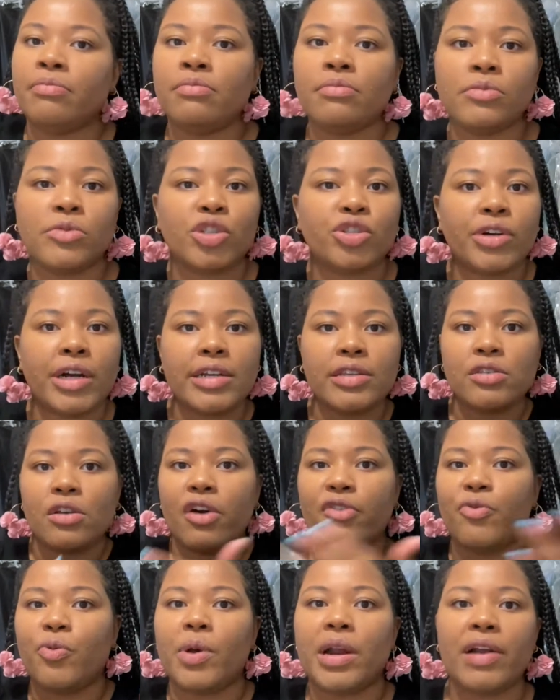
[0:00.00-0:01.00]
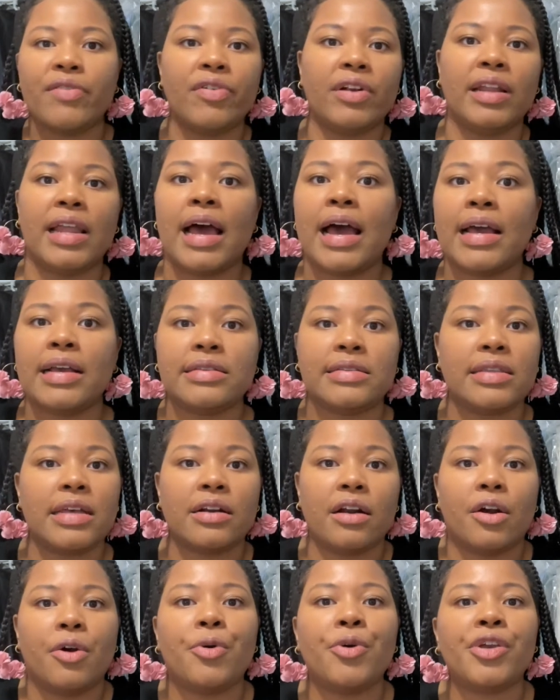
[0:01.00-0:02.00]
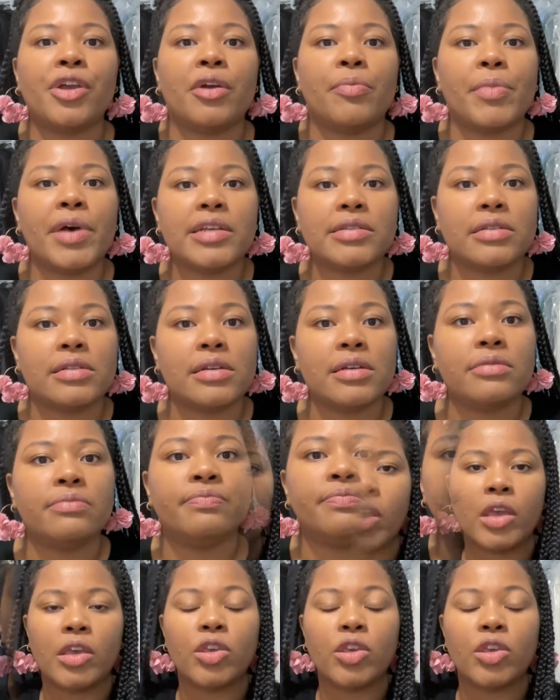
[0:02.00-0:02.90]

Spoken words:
trace off whatever lines that are on your muslin.